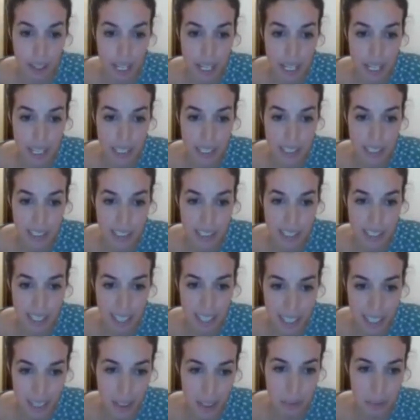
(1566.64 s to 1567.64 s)
this
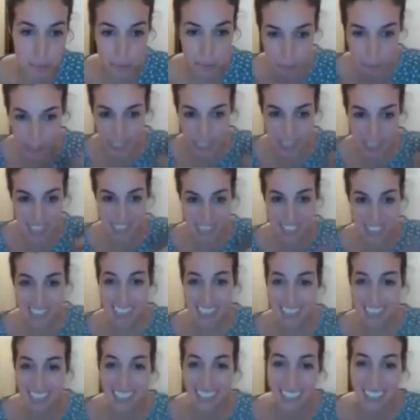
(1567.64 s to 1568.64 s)
is the
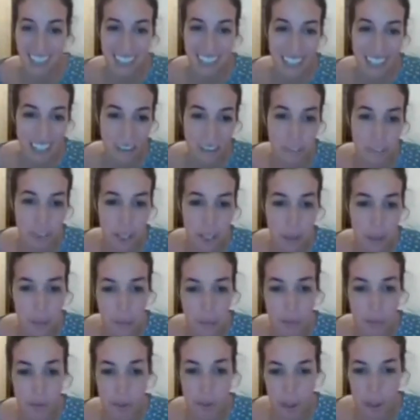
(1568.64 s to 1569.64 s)
biggest if the
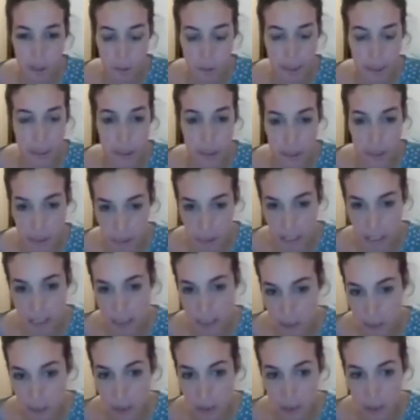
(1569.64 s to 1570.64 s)
orbifold structure is
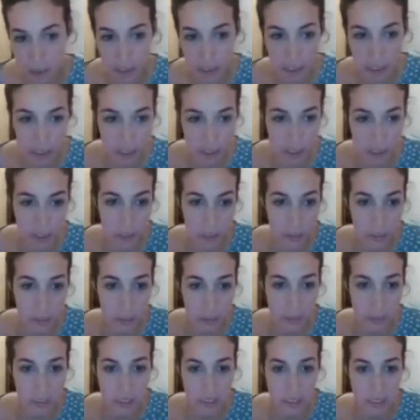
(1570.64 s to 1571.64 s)
maximal.
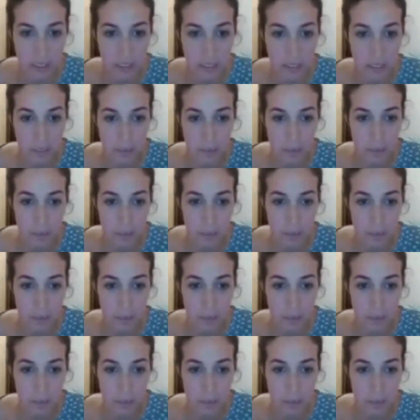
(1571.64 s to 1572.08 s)
So